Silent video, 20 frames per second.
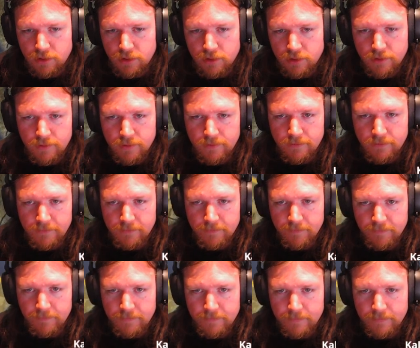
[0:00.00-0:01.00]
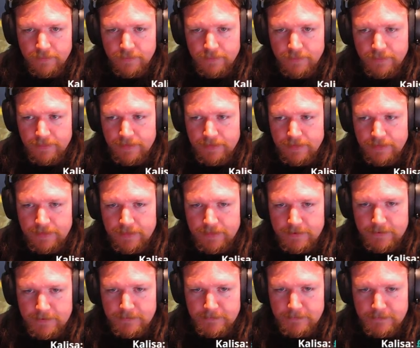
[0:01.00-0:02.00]

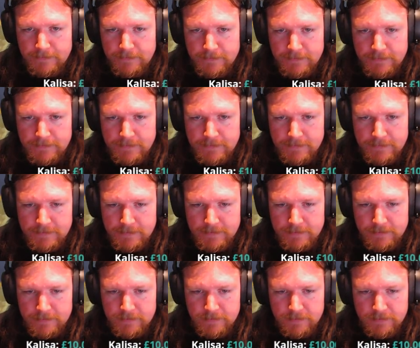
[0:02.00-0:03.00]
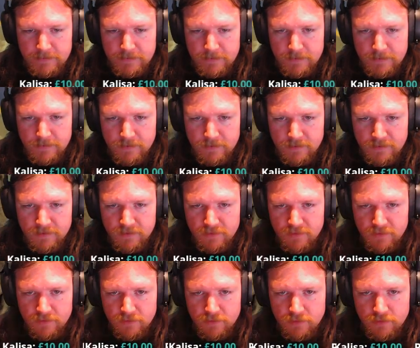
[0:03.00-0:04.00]

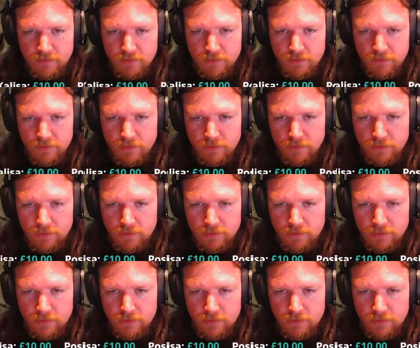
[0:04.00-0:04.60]
Nobody speaks.